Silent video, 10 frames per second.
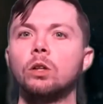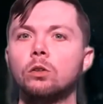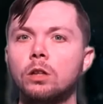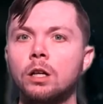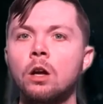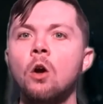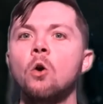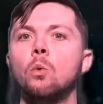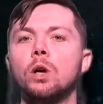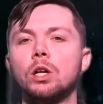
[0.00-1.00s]
it looked like.
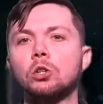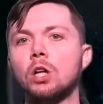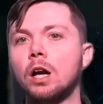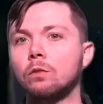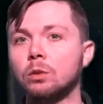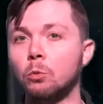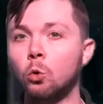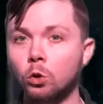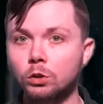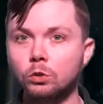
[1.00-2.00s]
We'll get a shot of some
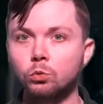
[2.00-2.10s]
horses